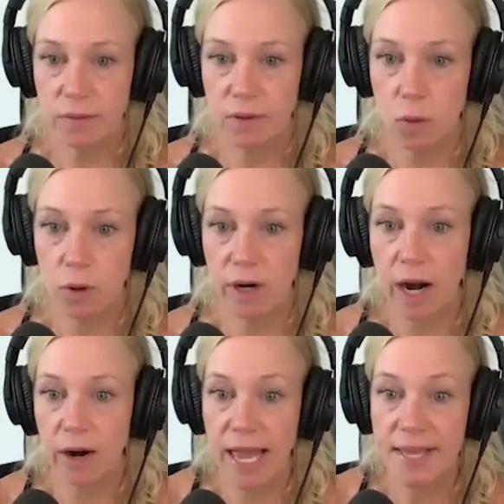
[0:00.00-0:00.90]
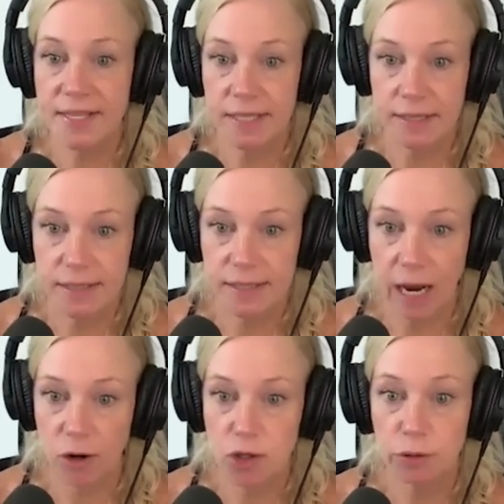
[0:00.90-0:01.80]
or our essence,
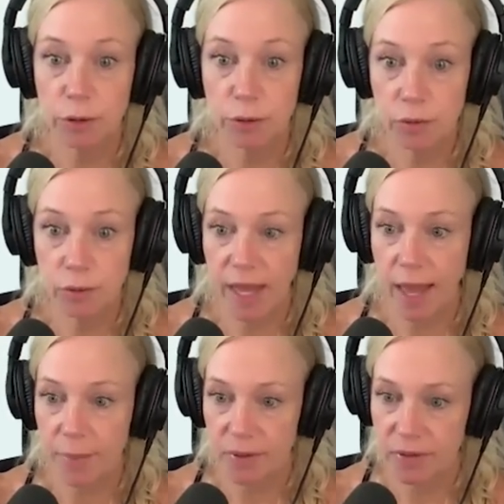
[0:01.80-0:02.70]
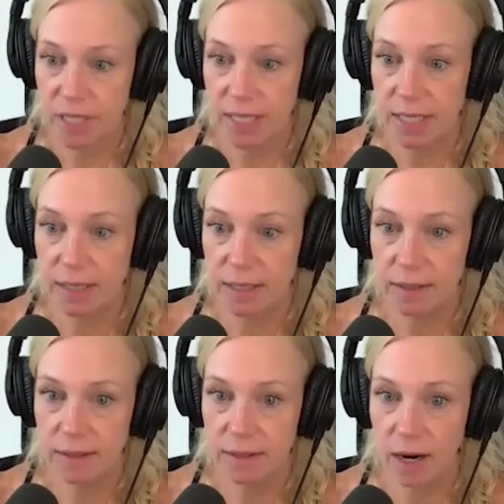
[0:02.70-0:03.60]
our truth with a capital T,
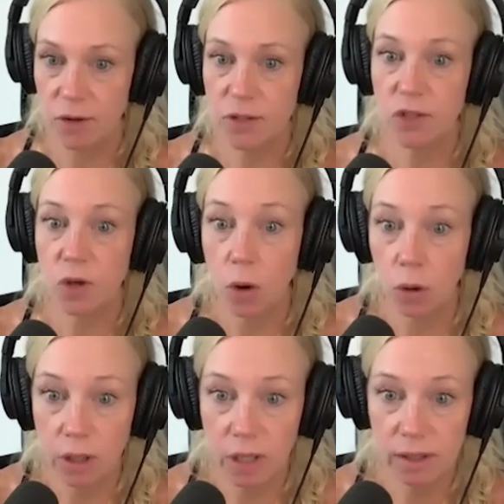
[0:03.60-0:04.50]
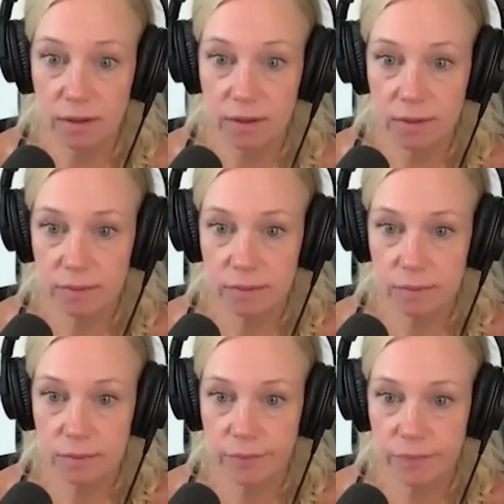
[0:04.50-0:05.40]
our soul,
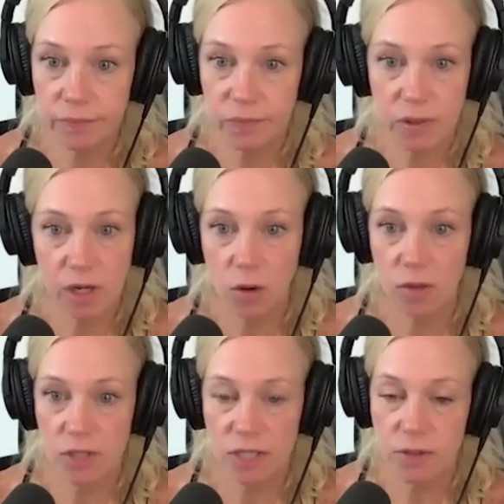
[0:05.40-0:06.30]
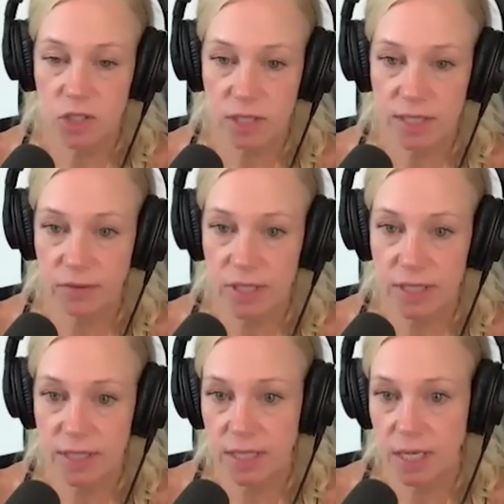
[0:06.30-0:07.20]
you know, there's just different,
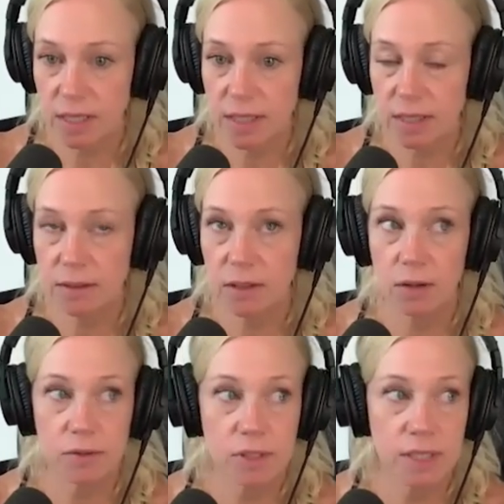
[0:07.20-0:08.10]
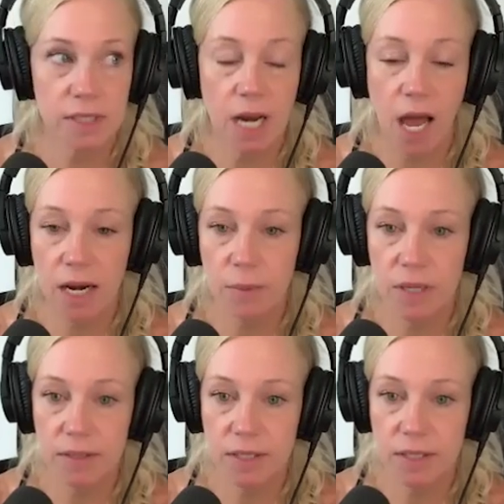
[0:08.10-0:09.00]
you know,
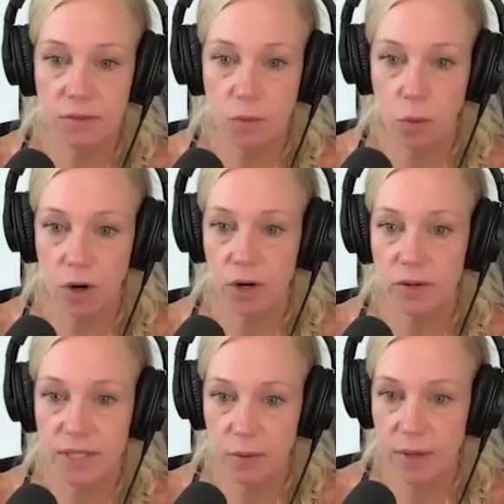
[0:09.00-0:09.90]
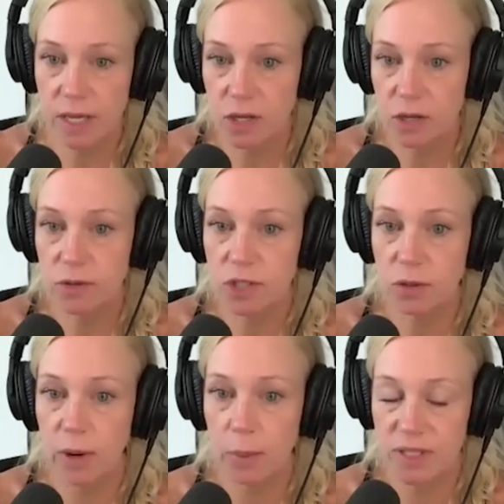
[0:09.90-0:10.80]
synonymous words that we can use to
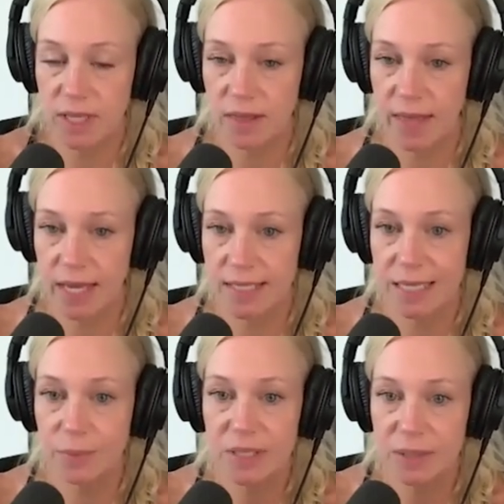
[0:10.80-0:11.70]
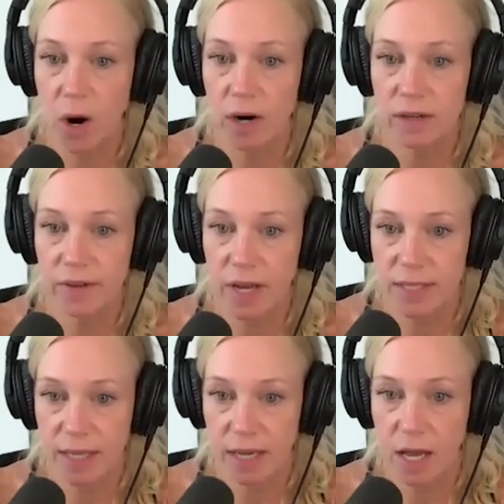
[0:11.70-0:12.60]
represent that deepest part of
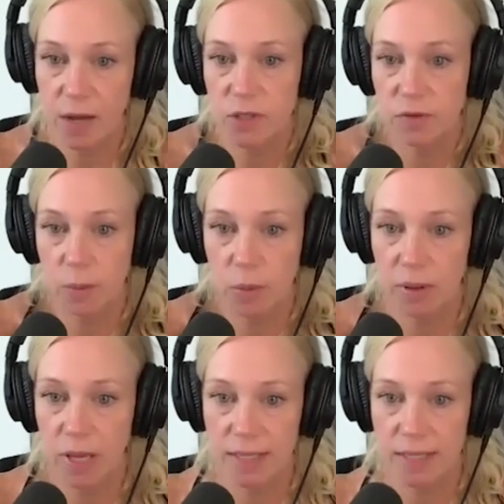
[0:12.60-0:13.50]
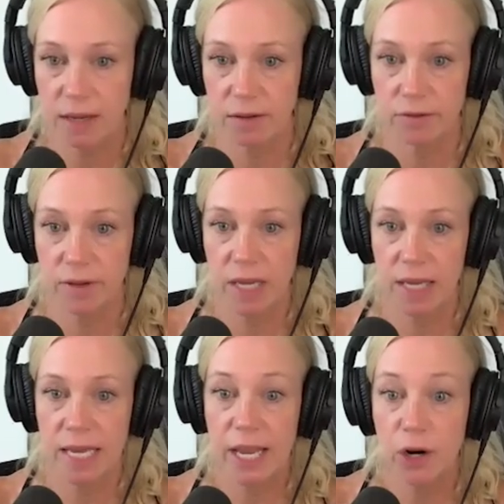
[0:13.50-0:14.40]
us that comes from a place of
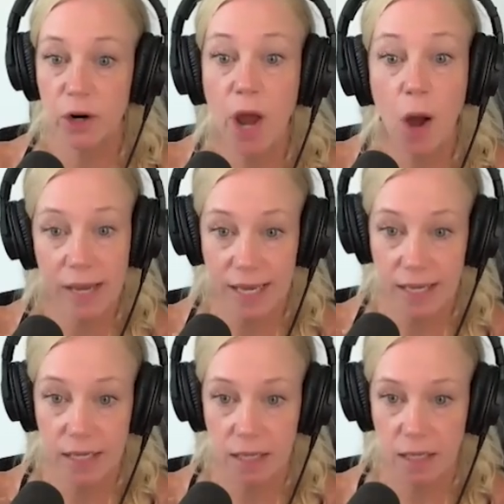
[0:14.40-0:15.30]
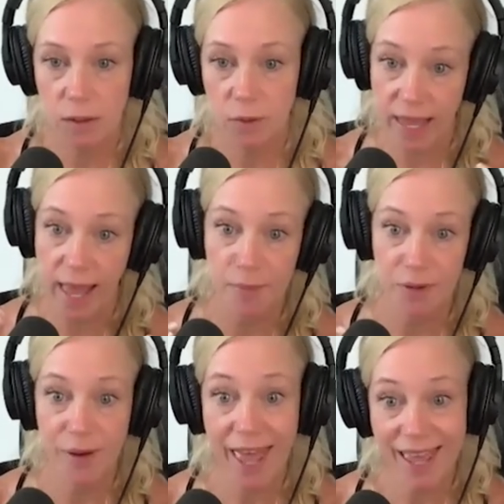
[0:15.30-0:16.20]
inner knowing with a
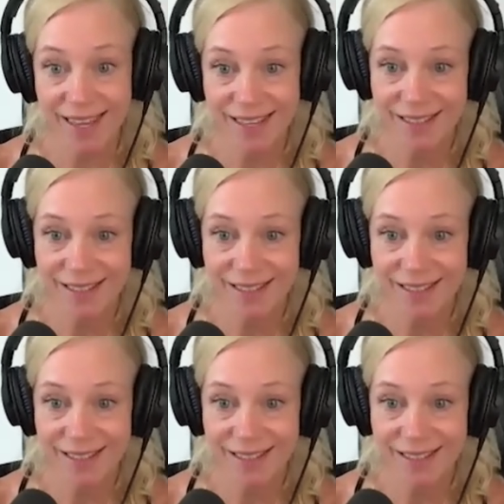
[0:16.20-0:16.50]
capital K.